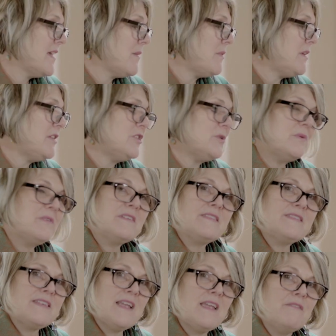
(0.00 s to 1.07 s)
what do you do with a
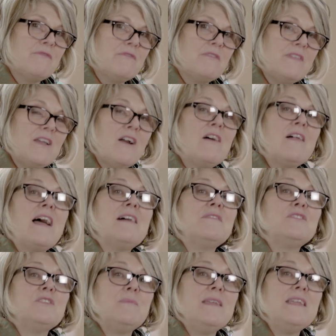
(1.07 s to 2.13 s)
safe? They all have
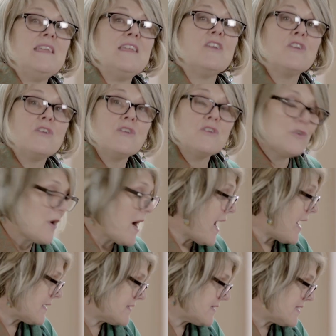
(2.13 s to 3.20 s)
to be
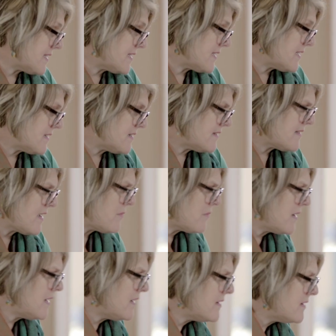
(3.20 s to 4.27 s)
cracked. Is that
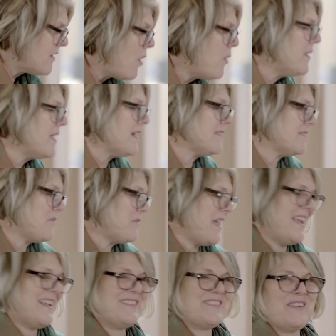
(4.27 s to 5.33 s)
right? Oh yes,
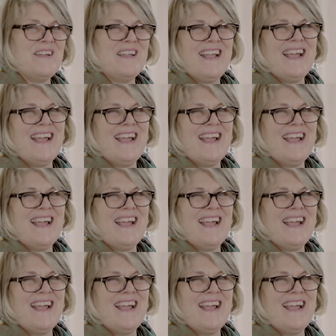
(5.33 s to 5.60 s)
okay. So